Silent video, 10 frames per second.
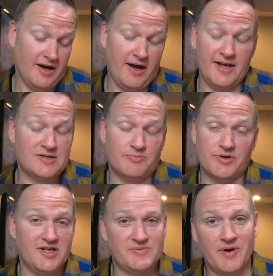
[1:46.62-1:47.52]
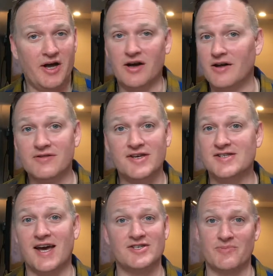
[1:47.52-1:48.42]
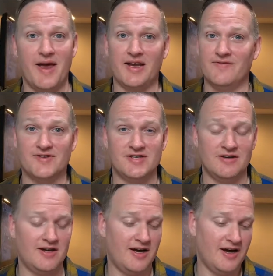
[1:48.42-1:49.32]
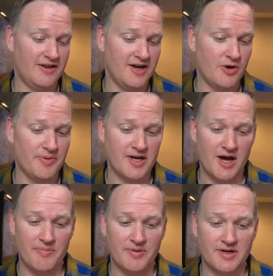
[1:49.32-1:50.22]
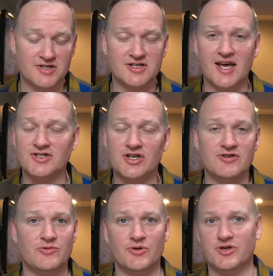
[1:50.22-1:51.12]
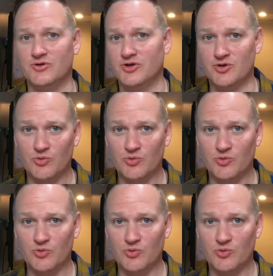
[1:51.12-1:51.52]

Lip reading: it's pretty spot on. These guys are magnificent. They opened up just last year and they're really doing good